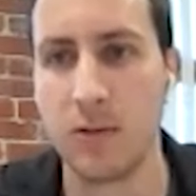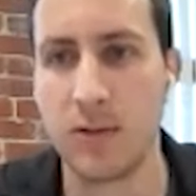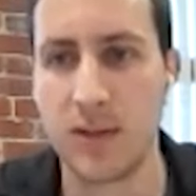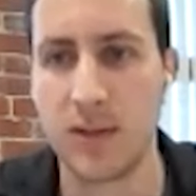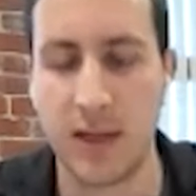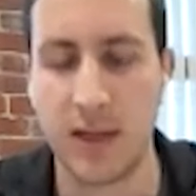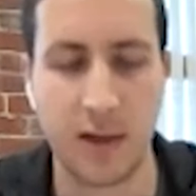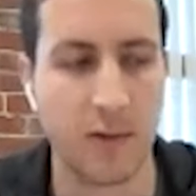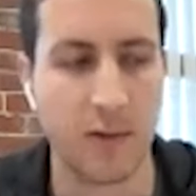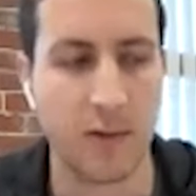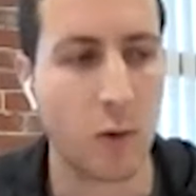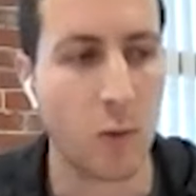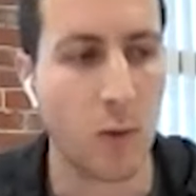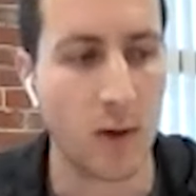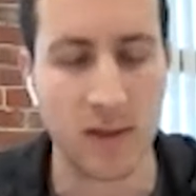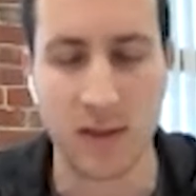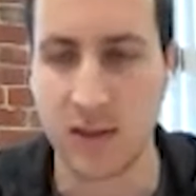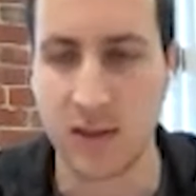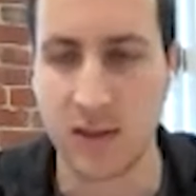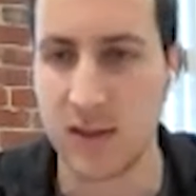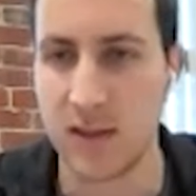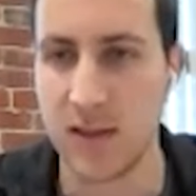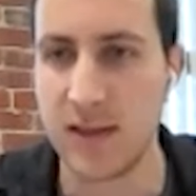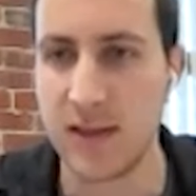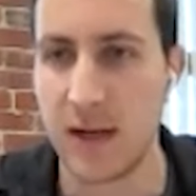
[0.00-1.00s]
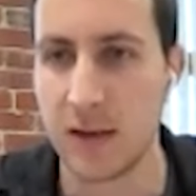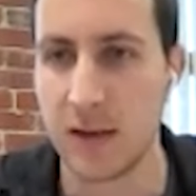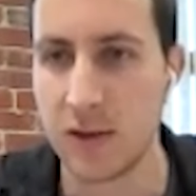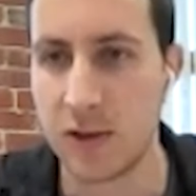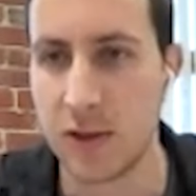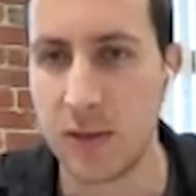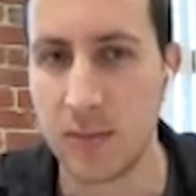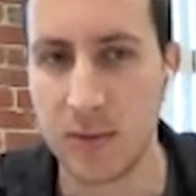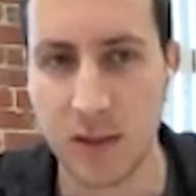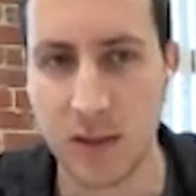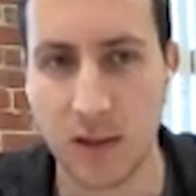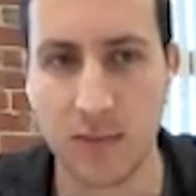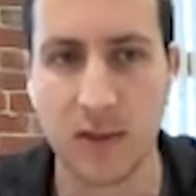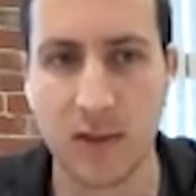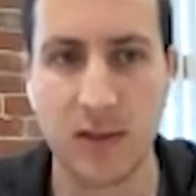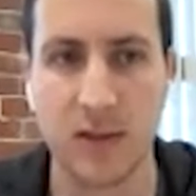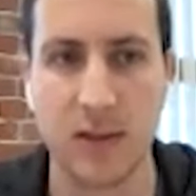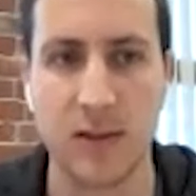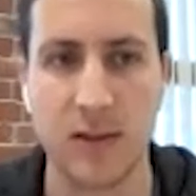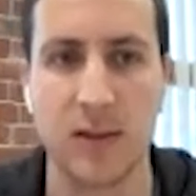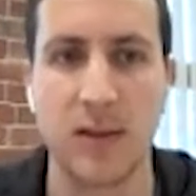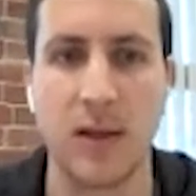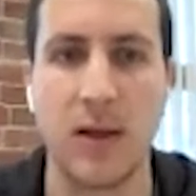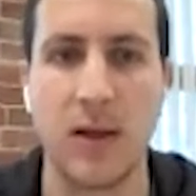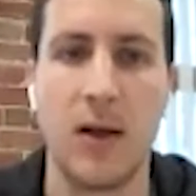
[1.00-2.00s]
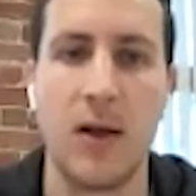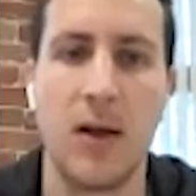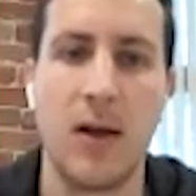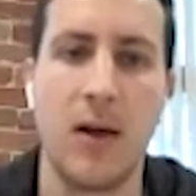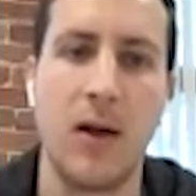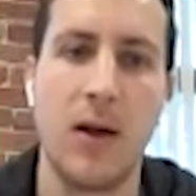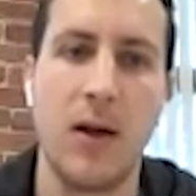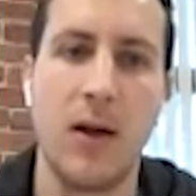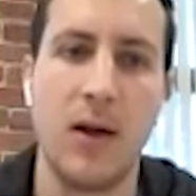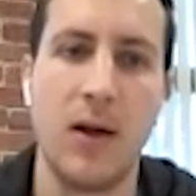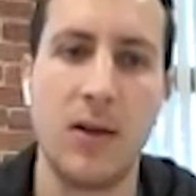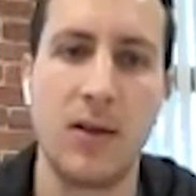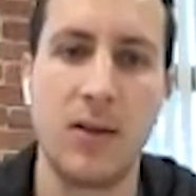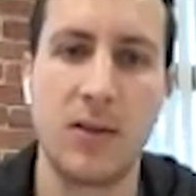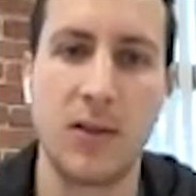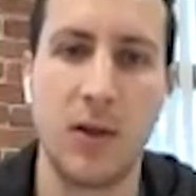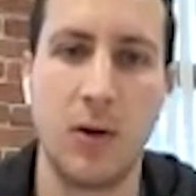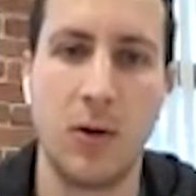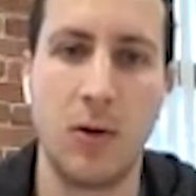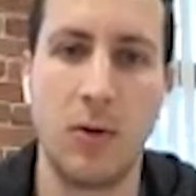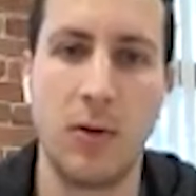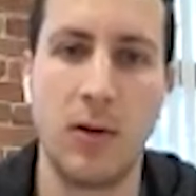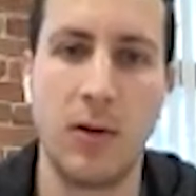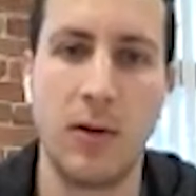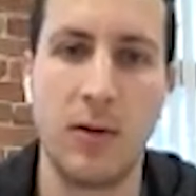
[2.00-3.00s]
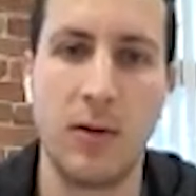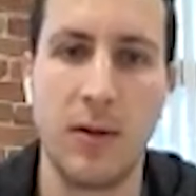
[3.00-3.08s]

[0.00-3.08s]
sending requests to downstream services. So